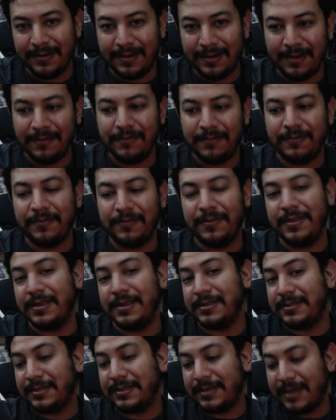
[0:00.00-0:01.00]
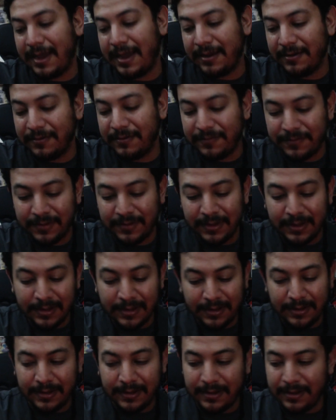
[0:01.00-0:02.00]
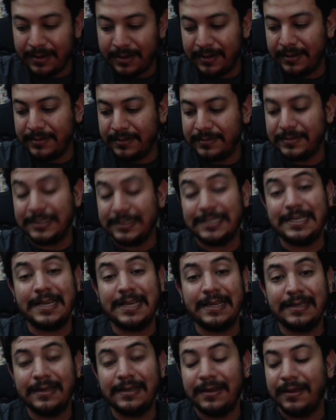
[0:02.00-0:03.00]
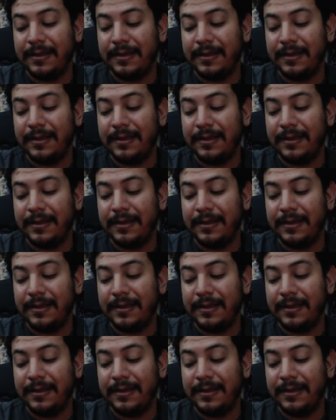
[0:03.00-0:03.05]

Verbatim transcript: of this kind of uh, scene,